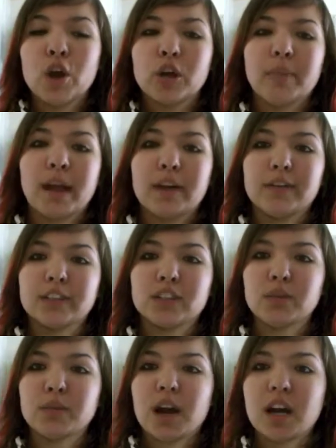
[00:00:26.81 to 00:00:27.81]
her parents'
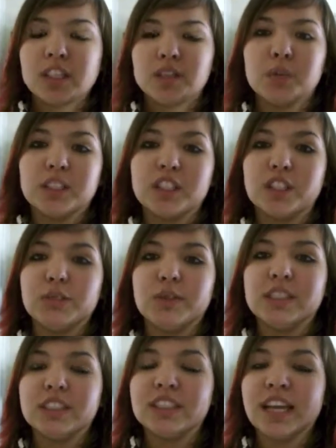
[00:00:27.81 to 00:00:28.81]
garage when she
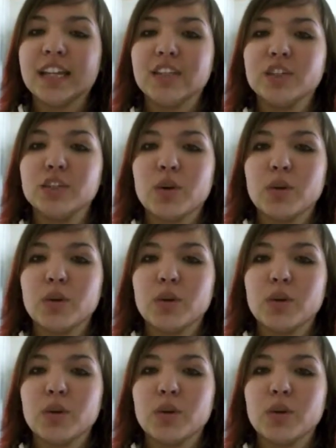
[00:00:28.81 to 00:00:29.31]
was 10 years